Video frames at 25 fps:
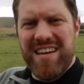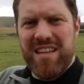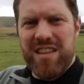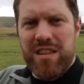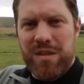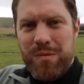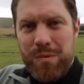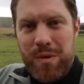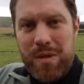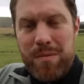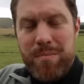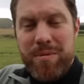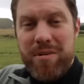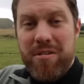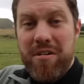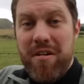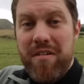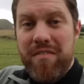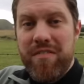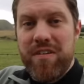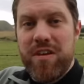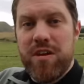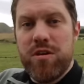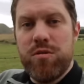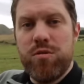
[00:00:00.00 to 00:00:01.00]
There will be a
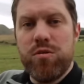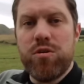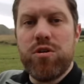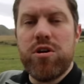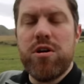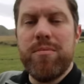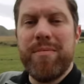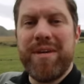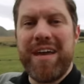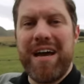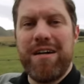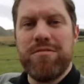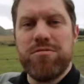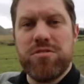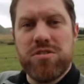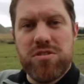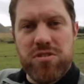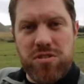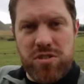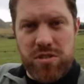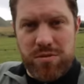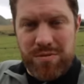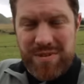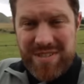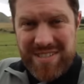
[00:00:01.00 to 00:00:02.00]
review coming out as
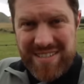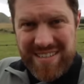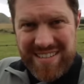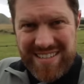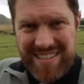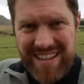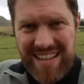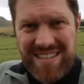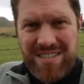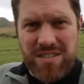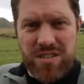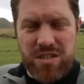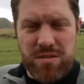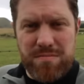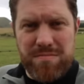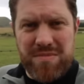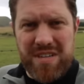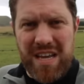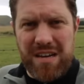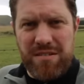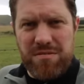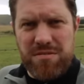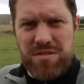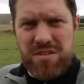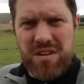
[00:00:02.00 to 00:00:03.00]
soon as this lens comes
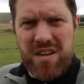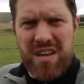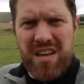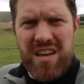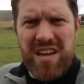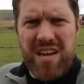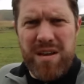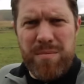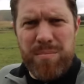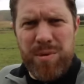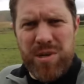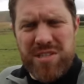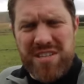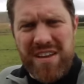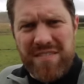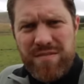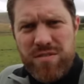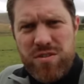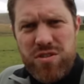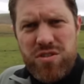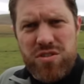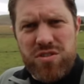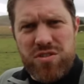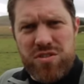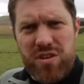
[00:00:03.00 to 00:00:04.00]
out, but I've
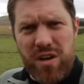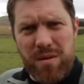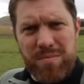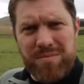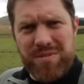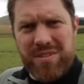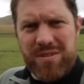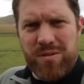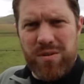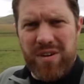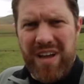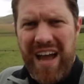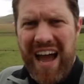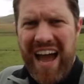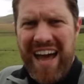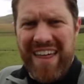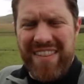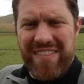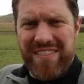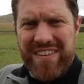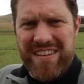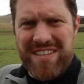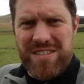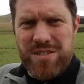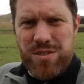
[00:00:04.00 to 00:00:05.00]
just stopped
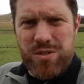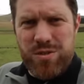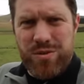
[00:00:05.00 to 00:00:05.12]
at this